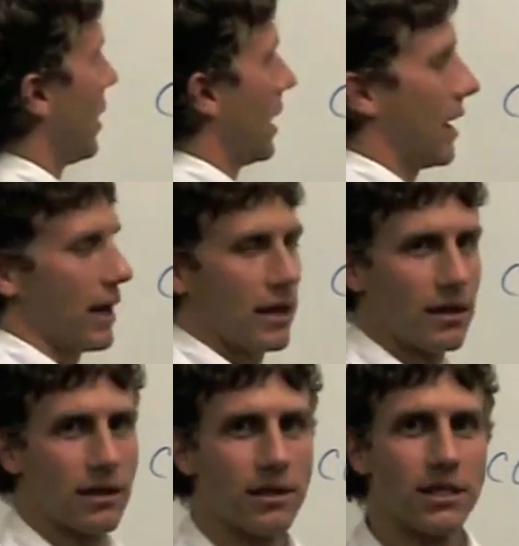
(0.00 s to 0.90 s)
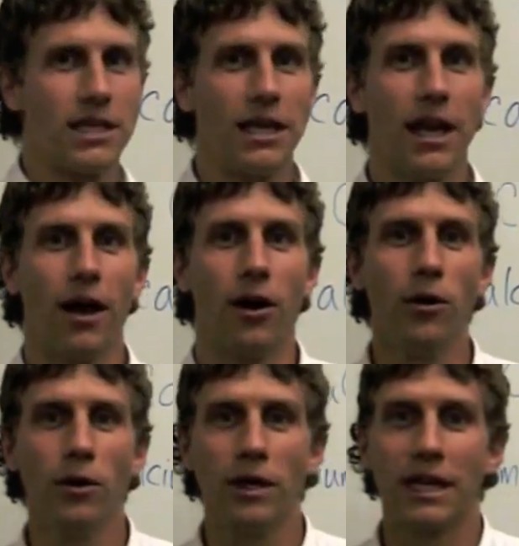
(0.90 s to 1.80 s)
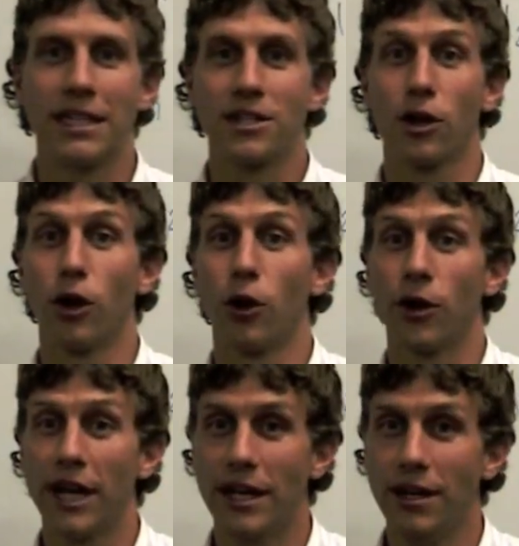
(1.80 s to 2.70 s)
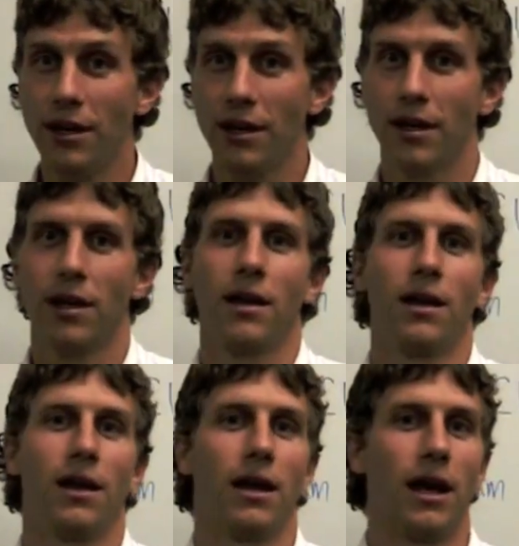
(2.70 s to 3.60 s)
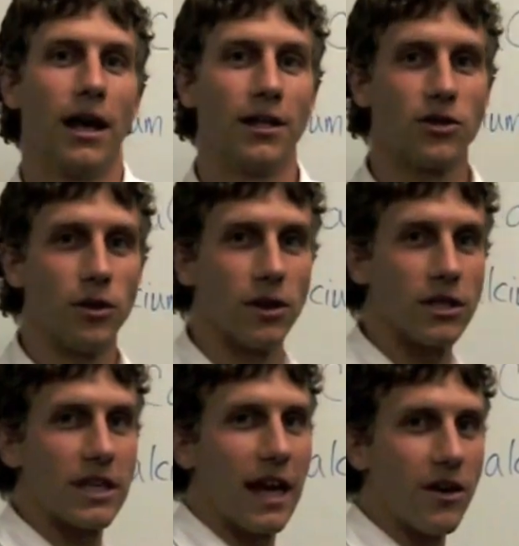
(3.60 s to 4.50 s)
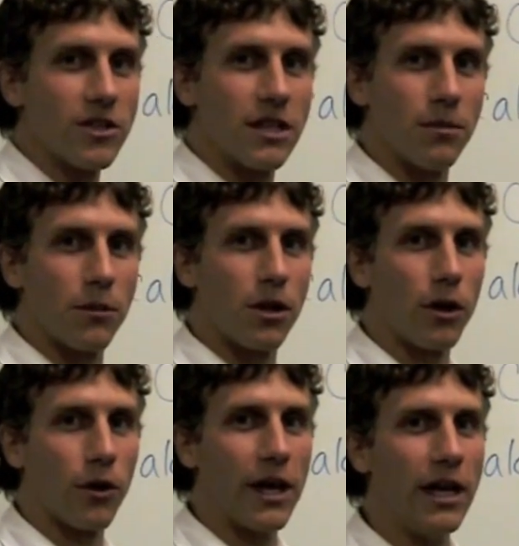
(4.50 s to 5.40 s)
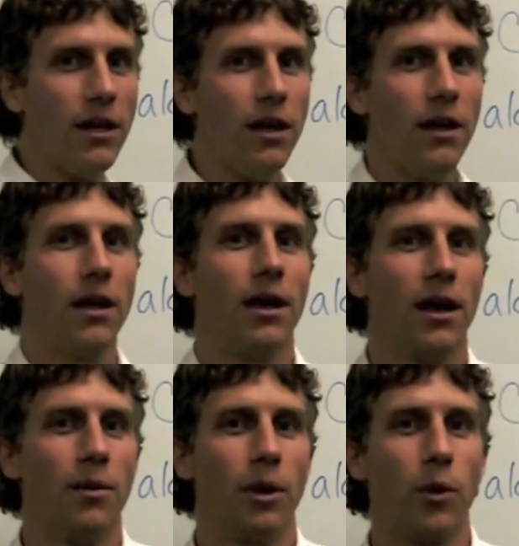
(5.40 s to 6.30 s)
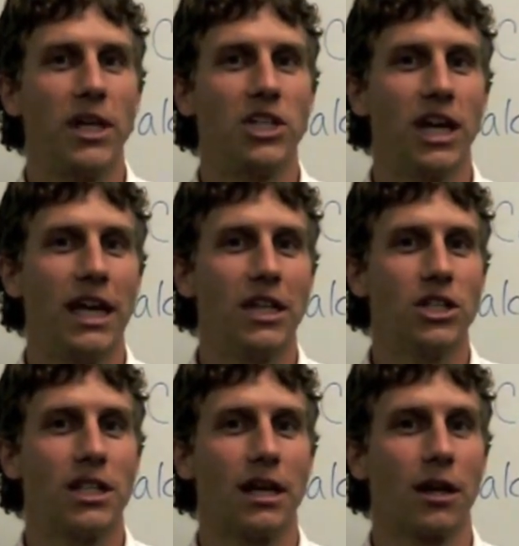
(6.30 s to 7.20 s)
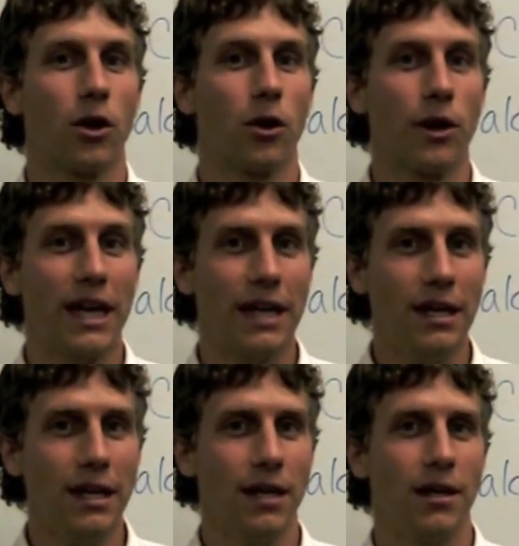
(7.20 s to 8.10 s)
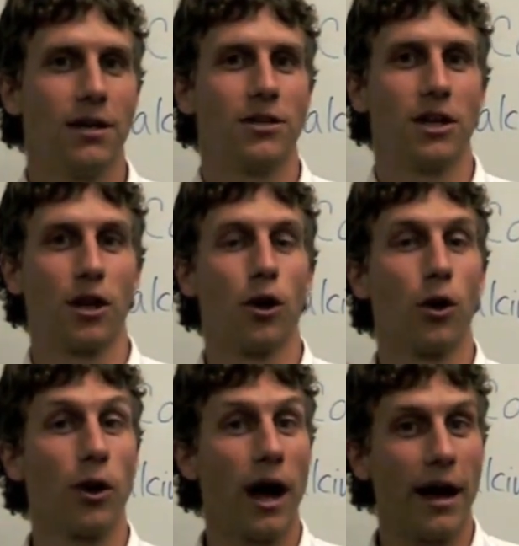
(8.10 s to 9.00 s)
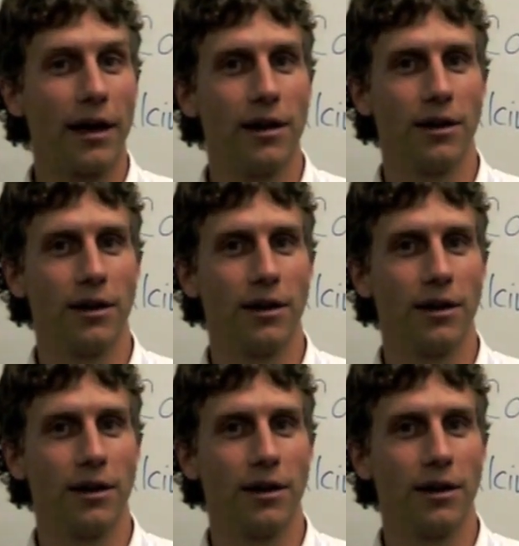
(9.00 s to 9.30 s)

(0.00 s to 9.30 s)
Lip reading: And Cl is chlorine. And so it's calcium chlorine, but we change the chlorine to chloride.